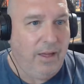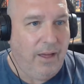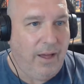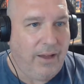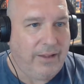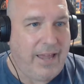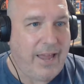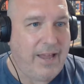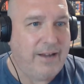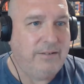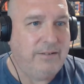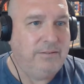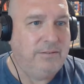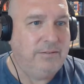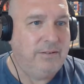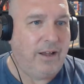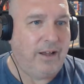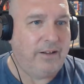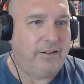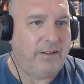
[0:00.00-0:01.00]
again,
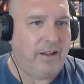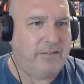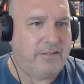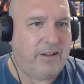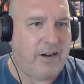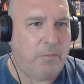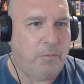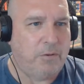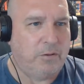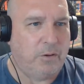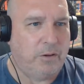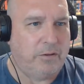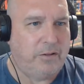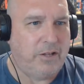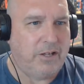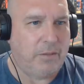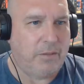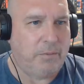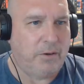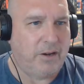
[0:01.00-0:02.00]
I said I wasn't going to
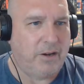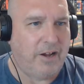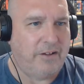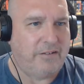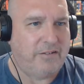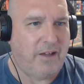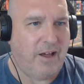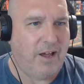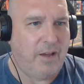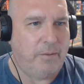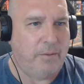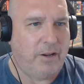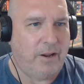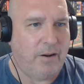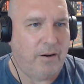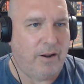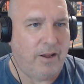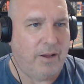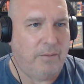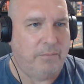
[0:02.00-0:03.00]
take up your guys' time, and here
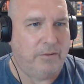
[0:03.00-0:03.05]
I am.